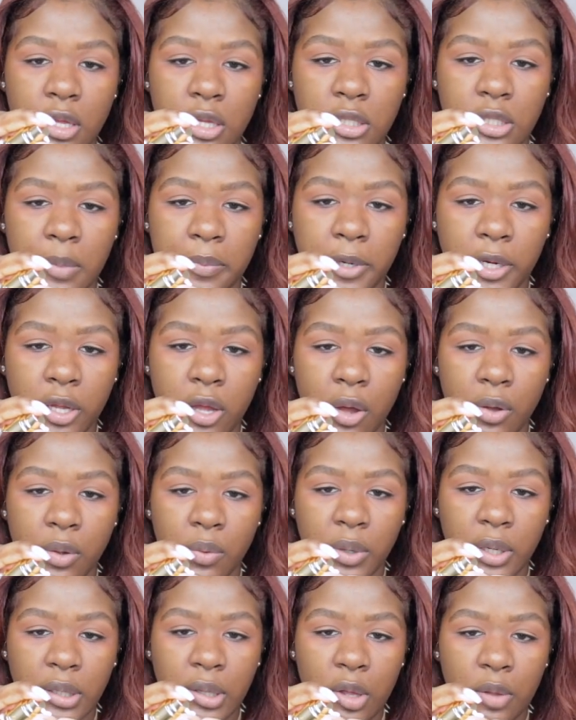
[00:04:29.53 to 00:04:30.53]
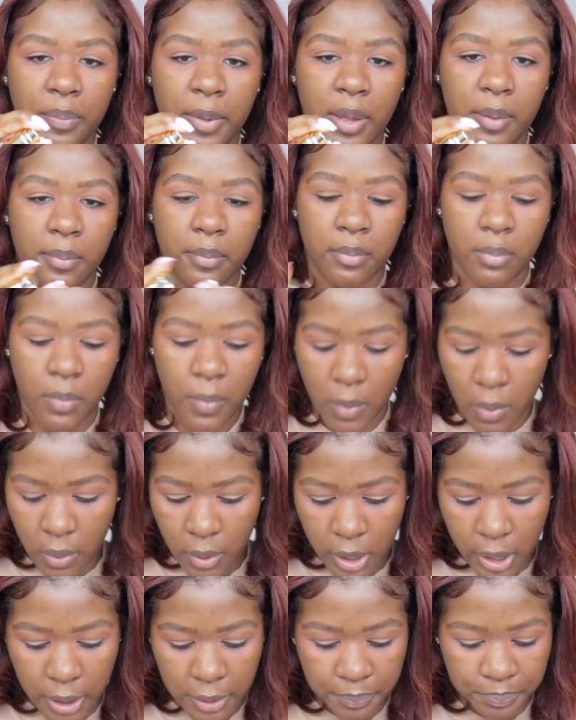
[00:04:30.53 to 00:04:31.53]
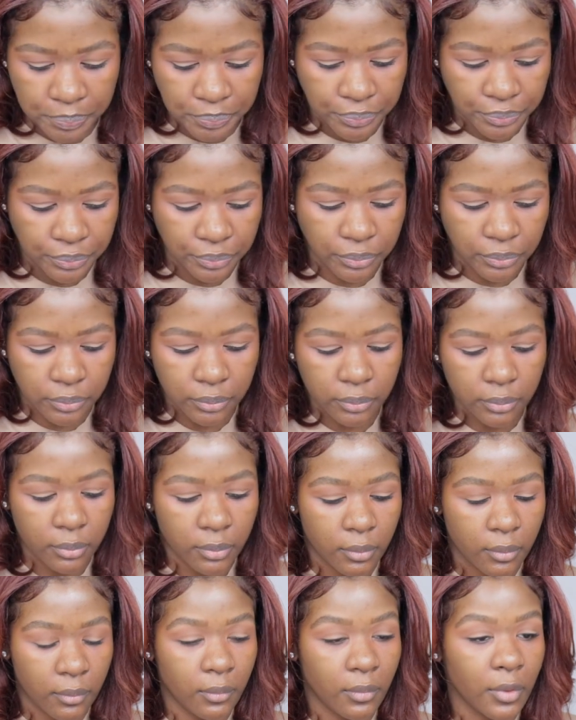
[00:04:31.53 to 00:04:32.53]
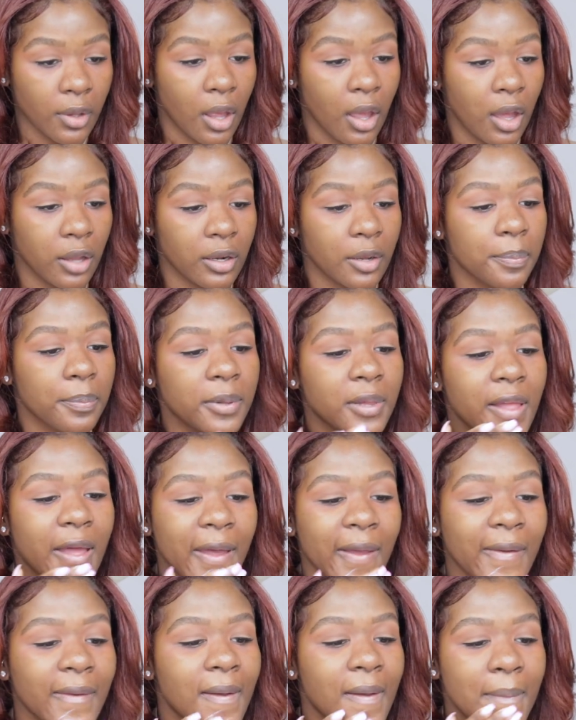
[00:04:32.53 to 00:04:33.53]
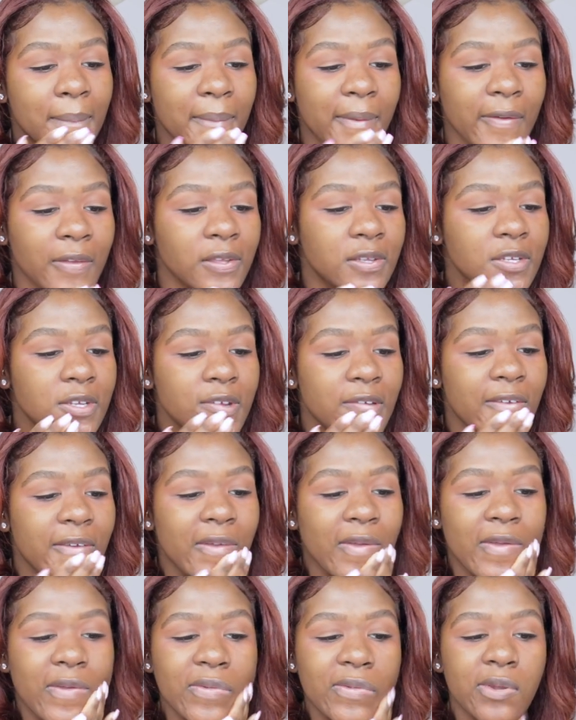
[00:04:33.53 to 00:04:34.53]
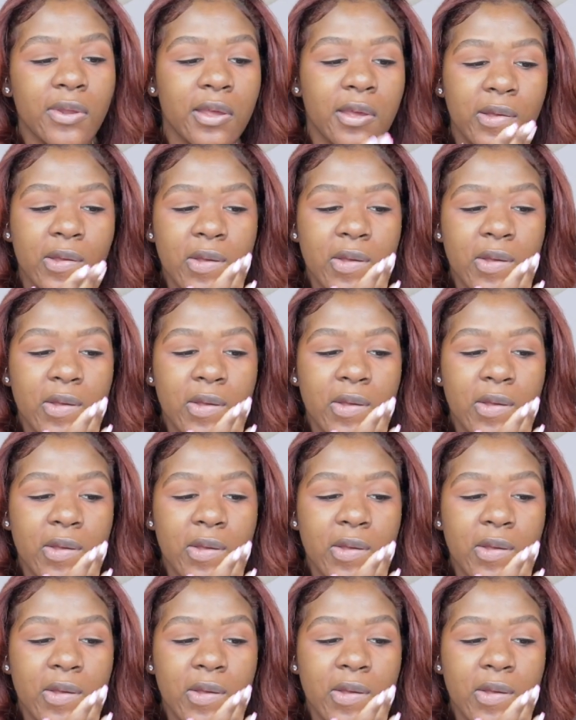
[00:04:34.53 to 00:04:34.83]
So I'm gonna go in with a little bit more and apply it on my chin.